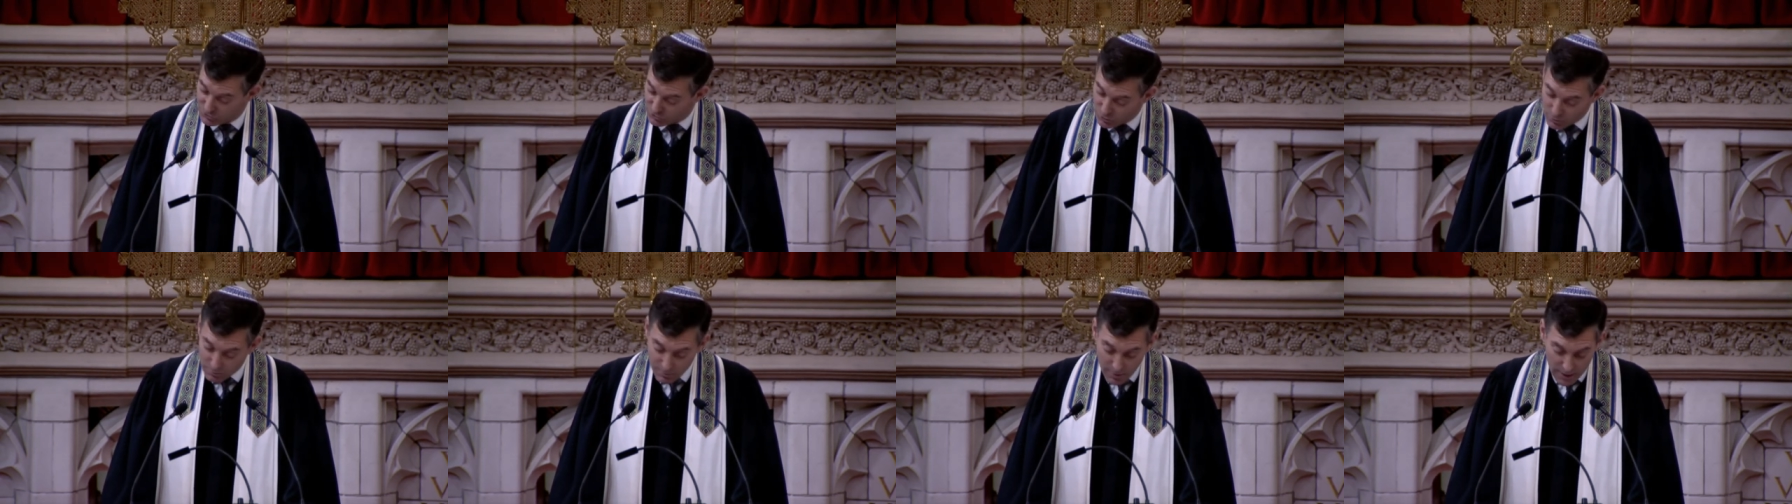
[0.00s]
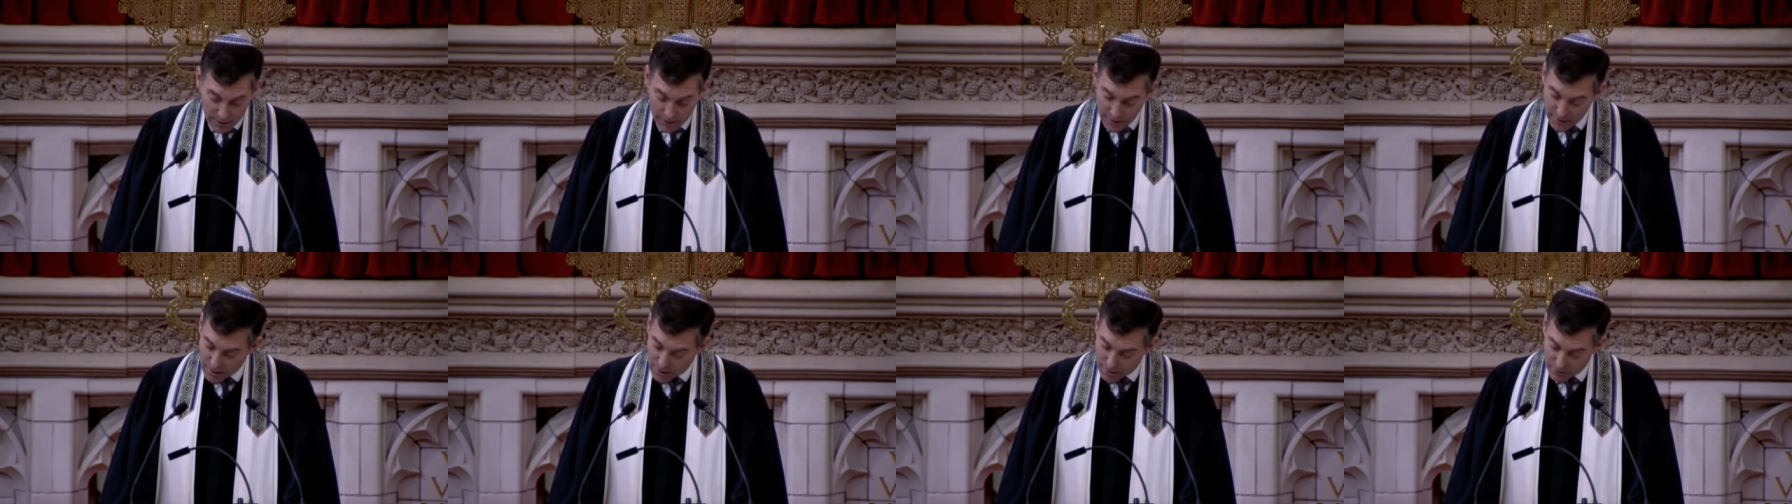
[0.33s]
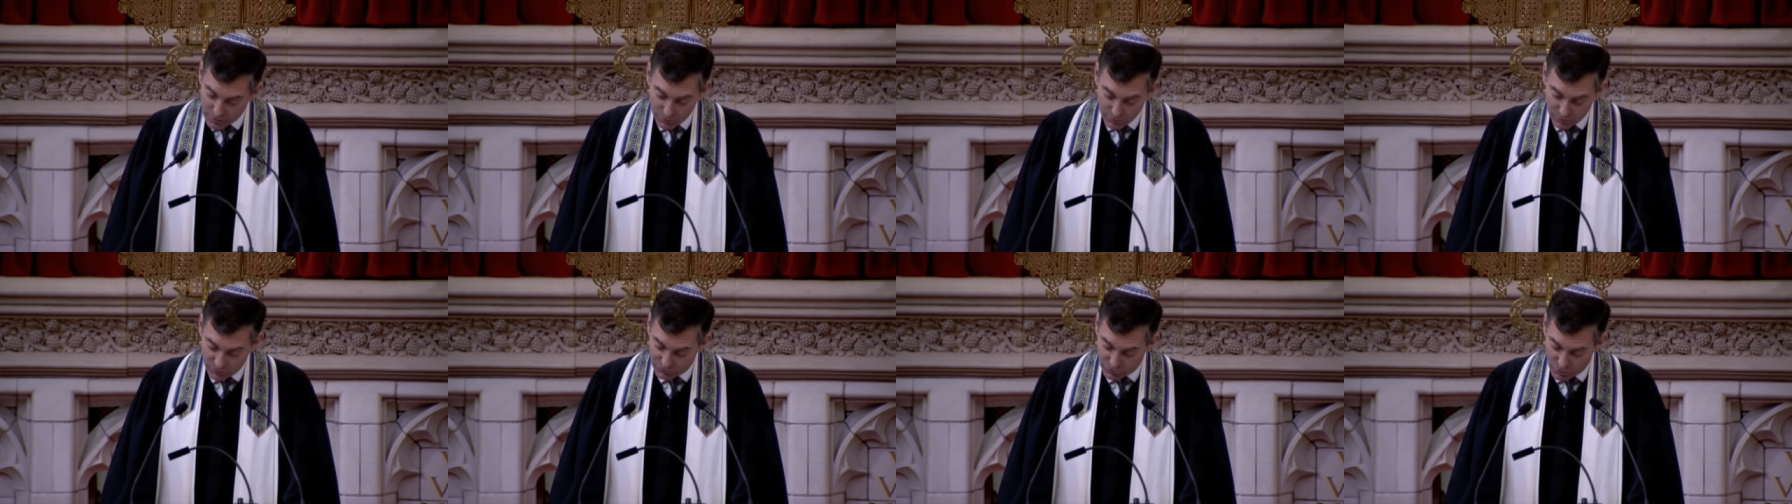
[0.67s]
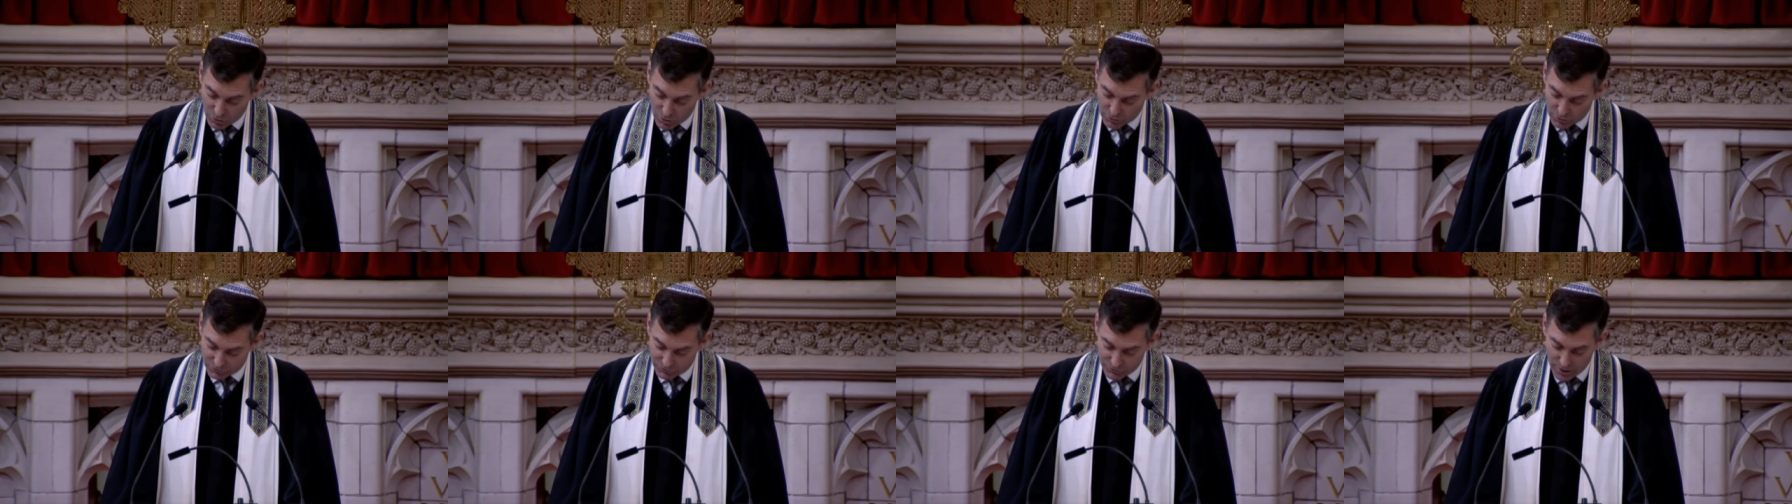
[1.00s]
too many other
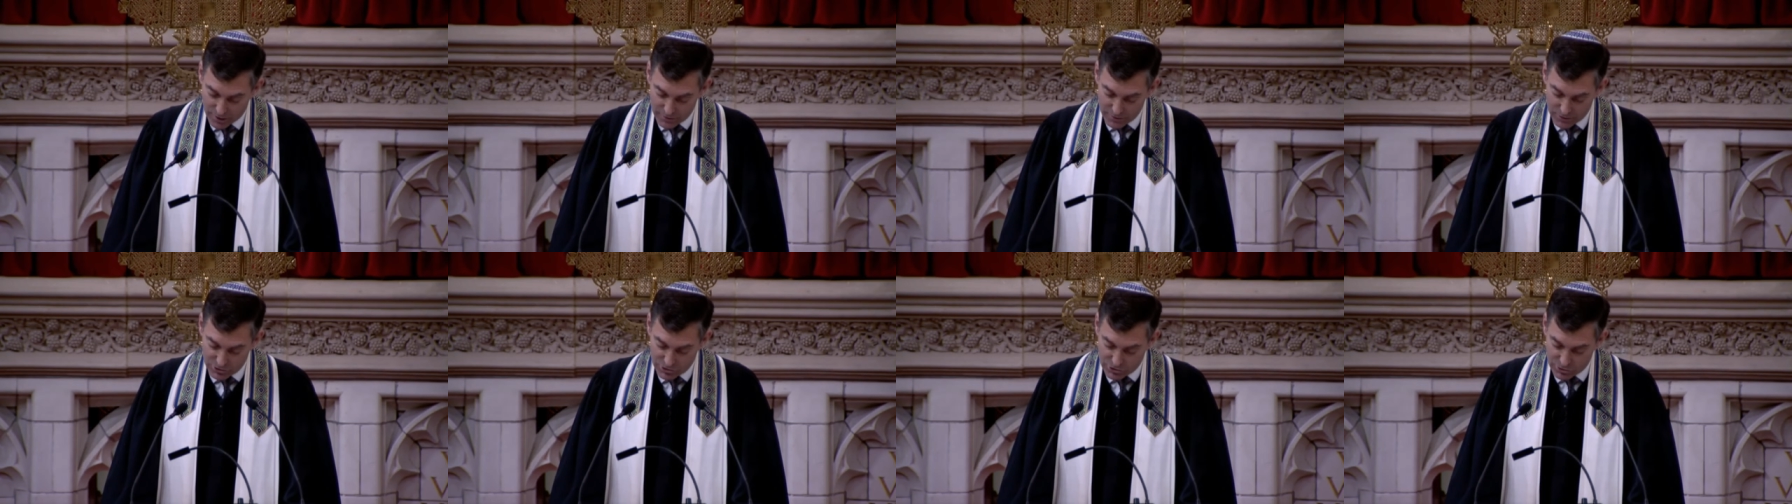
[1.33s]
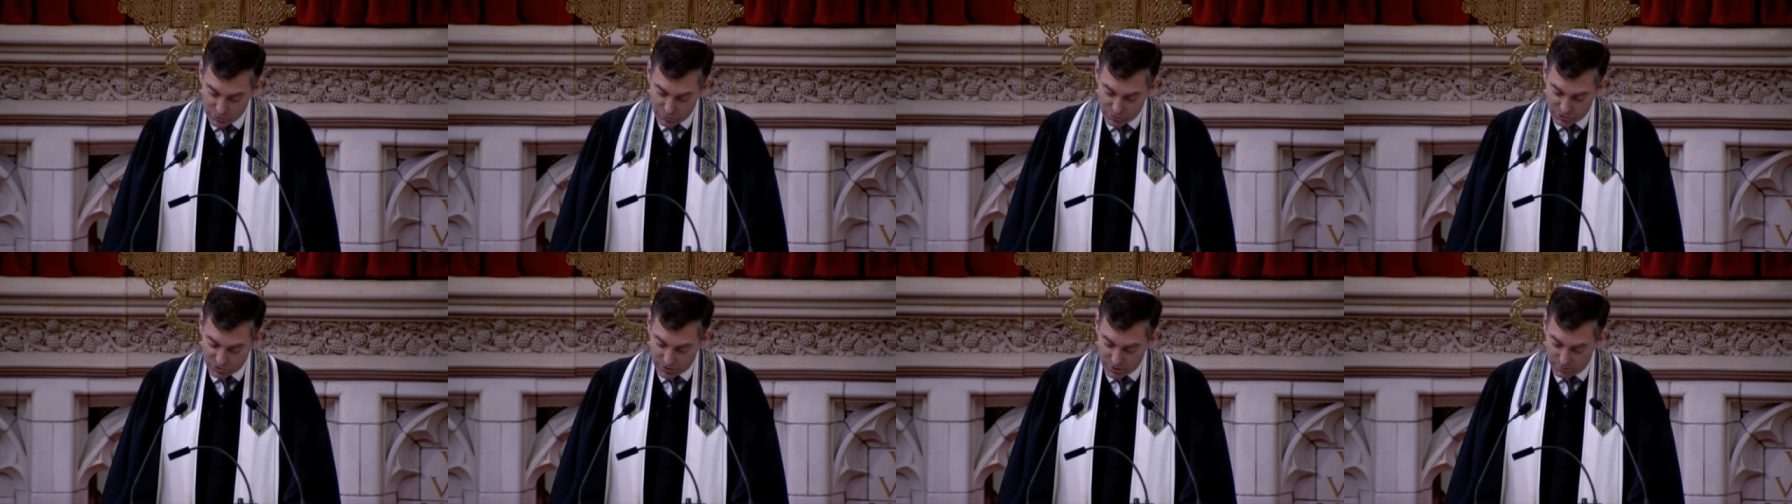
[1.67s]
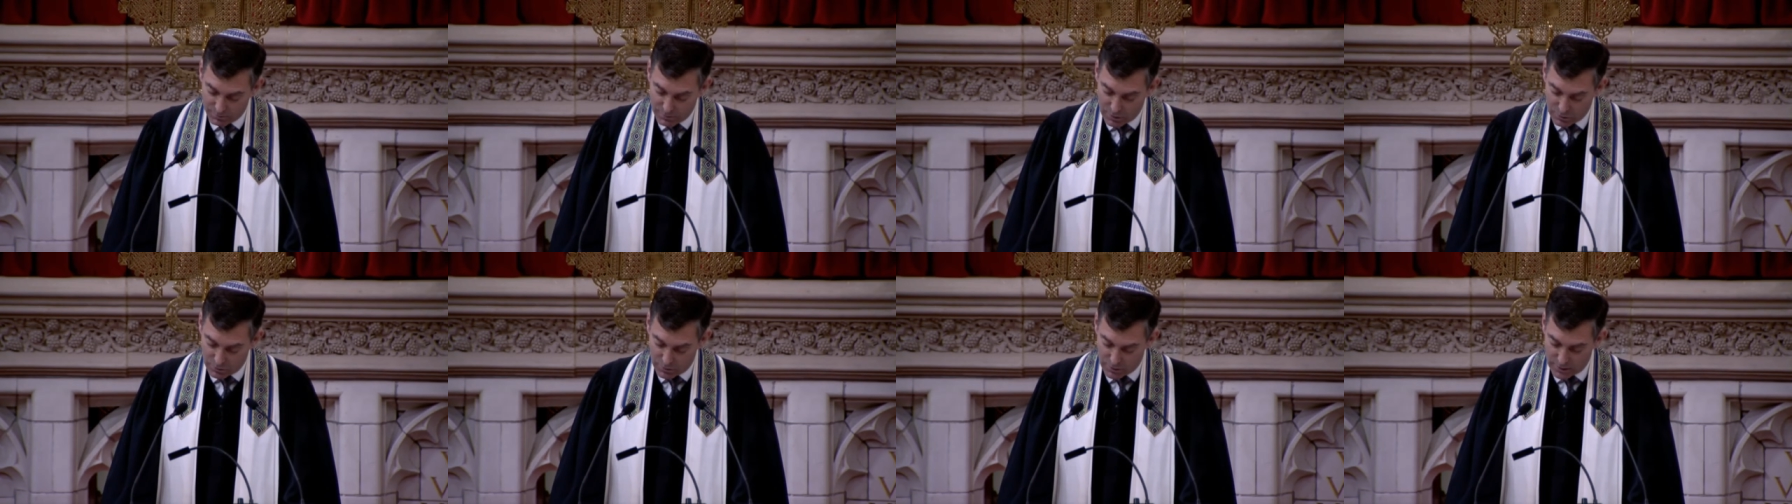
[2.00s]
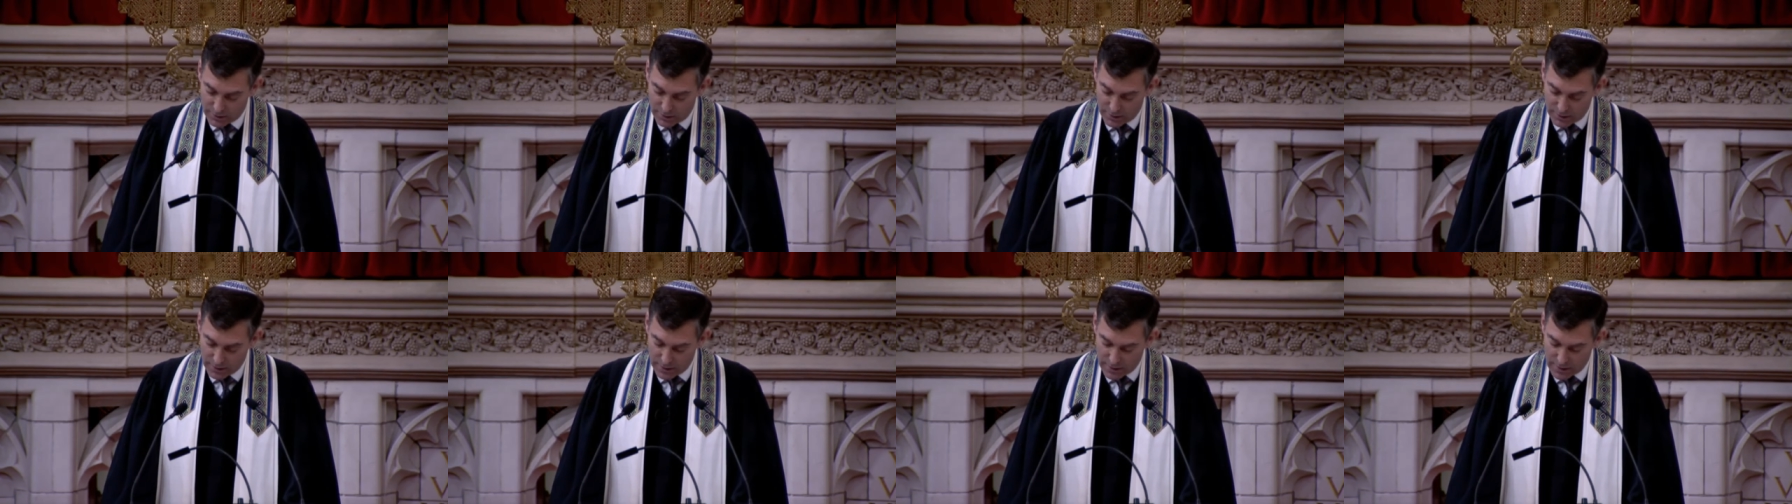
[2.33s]
assaults on the Jewish
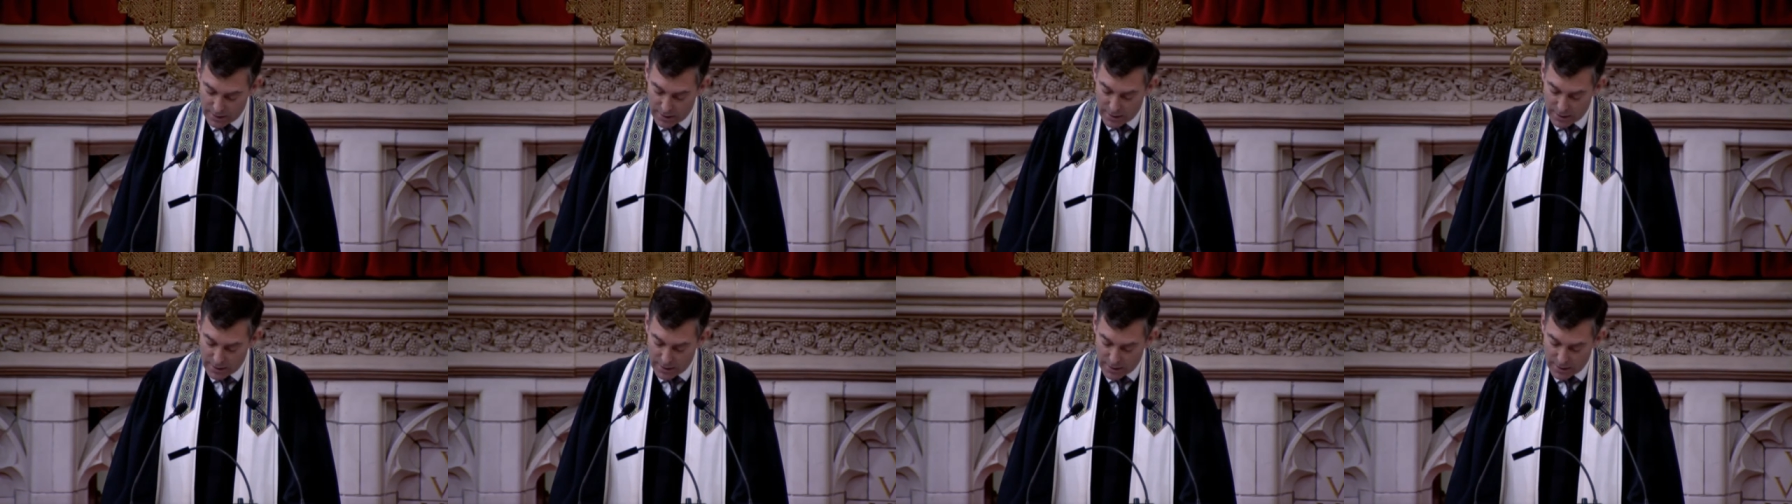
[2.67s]
community,